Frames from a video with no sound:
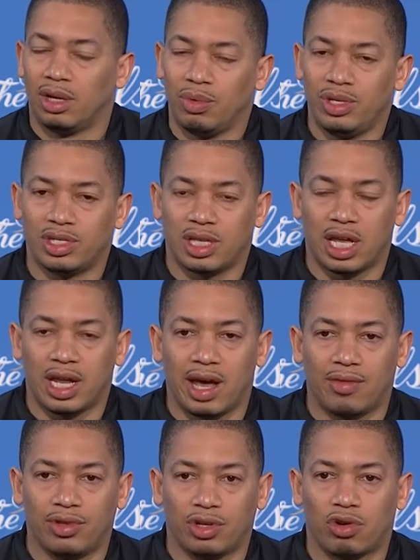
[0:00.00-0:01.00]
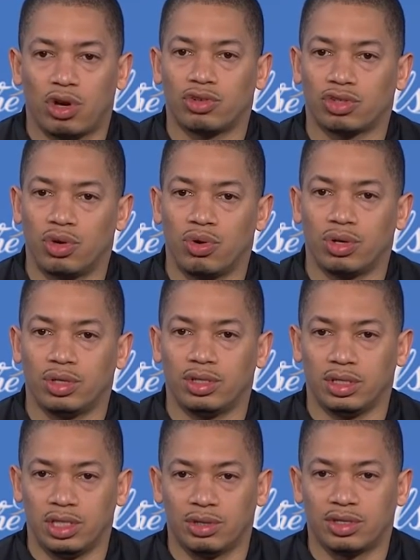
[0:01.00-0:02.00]
We just can't have the cross court,
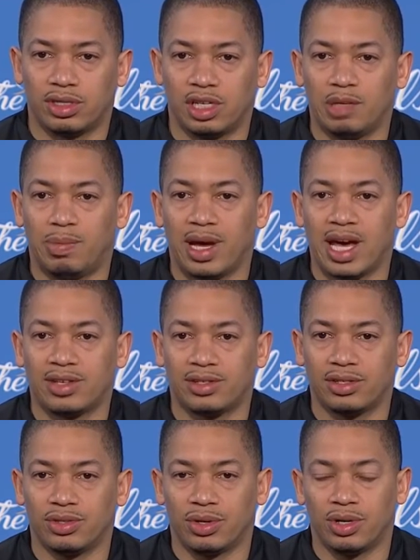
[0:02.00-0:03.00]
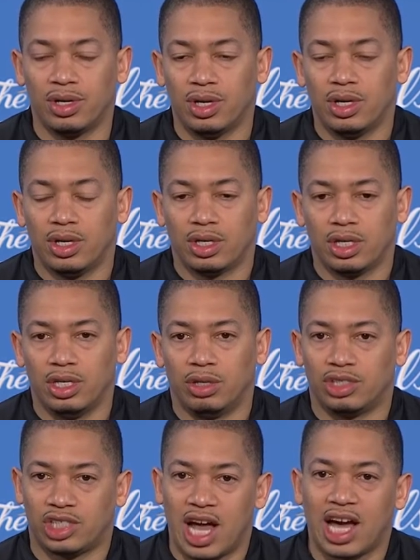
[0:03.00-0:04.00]
you know, silly passes or, you
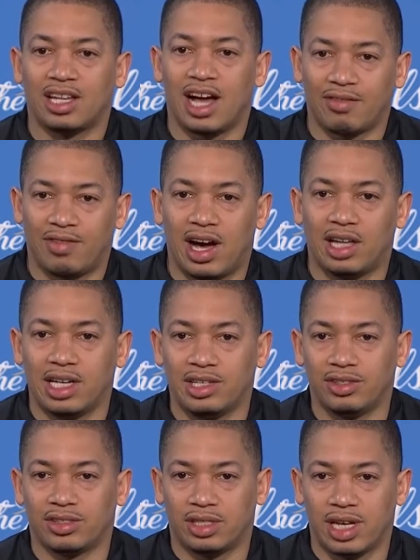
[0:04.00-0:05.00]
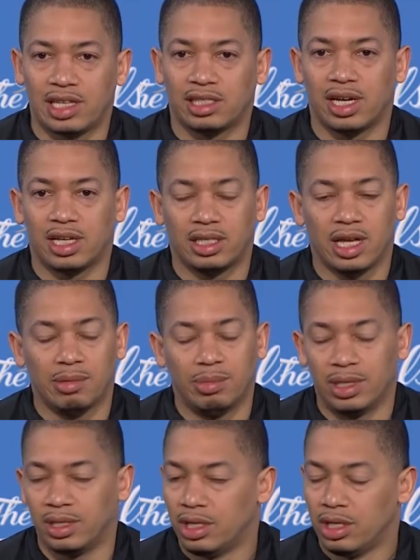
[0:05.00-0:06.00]
know, shot clock violations, things like that.
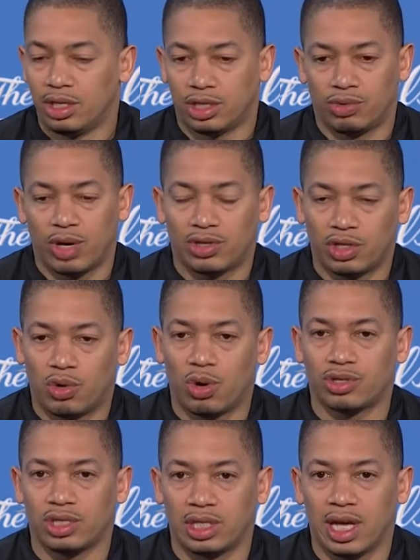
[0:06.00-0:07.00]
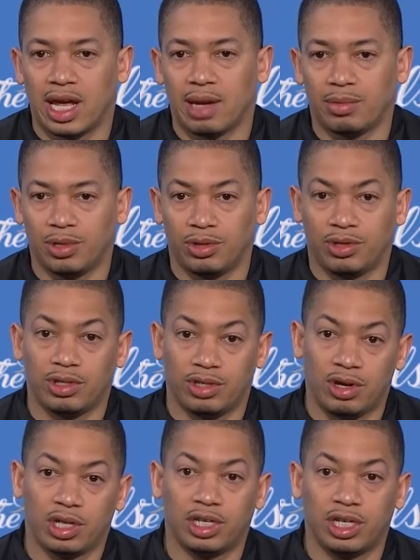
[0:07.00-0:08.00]
But throughout the course of the game, you know,
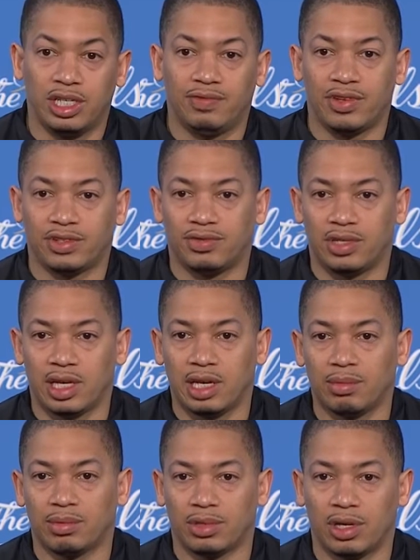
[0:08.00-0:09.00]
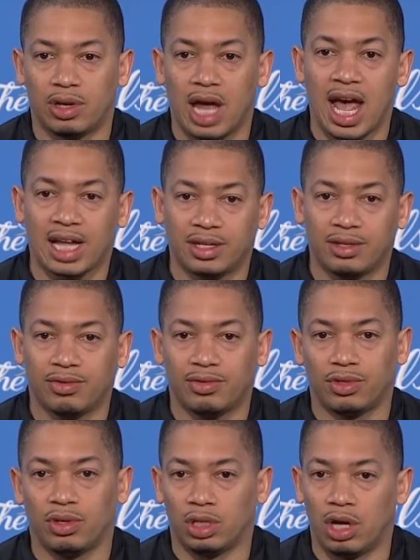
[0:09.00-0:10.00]
they're a defensive team. They're
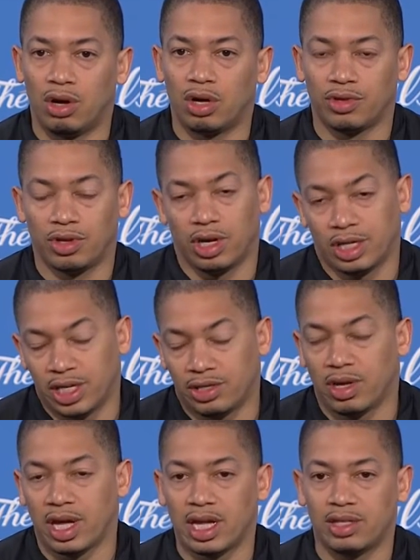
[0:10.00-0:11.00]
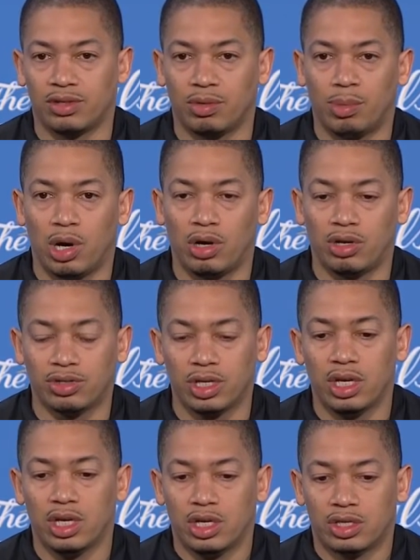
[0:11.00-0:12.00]
active. They're long. They're going to get their hands on balls.
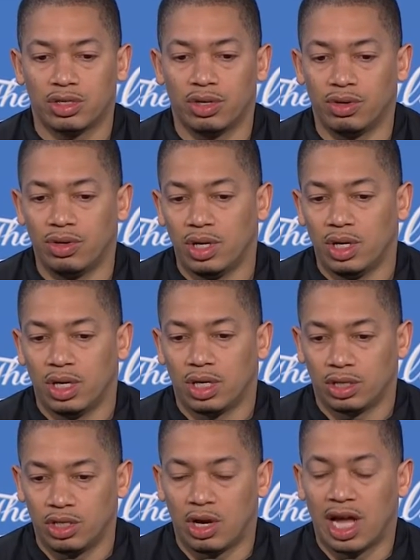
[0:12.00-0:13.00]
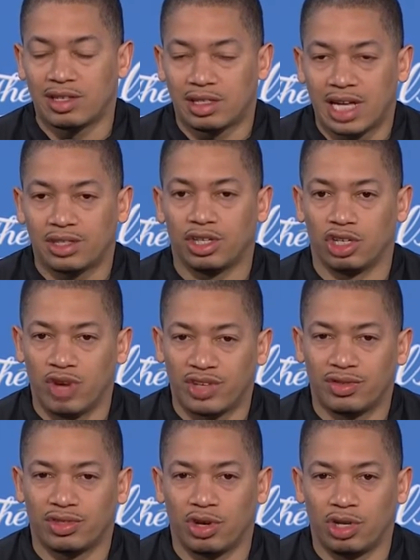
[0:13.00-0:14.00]
So, you know, I just like the
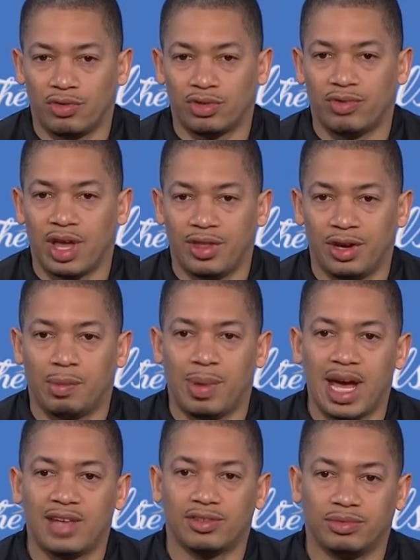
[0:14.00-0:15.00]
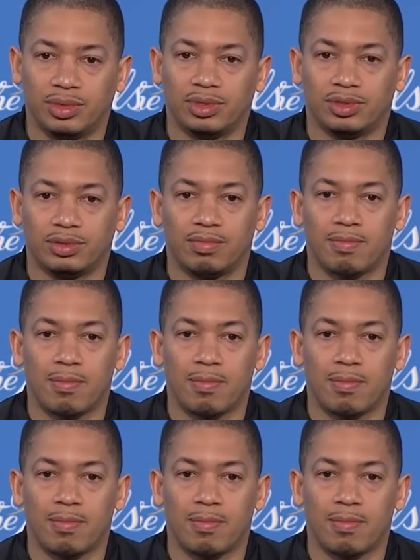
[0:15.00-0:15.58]
aggressive turnovers rather than the passive ones.